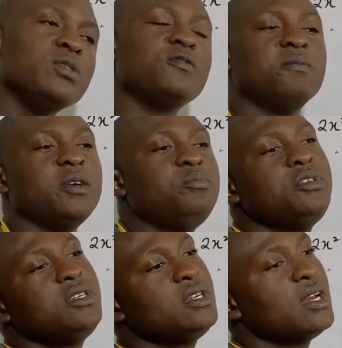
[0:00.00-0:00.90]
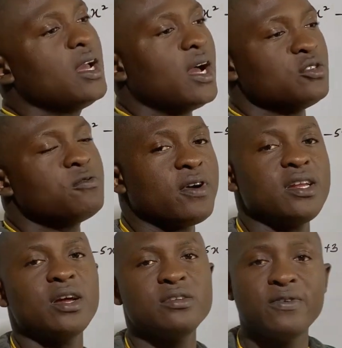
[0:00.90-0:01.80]
of my b, and to find
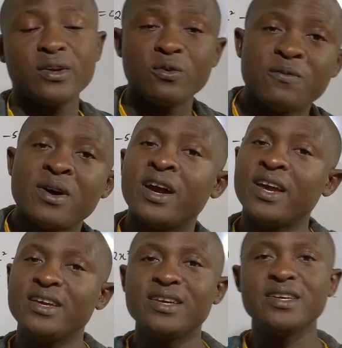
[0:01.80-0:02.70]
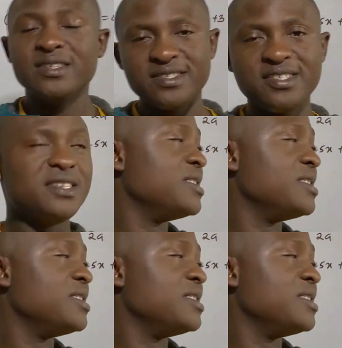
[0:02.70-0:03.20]
out the value of my c.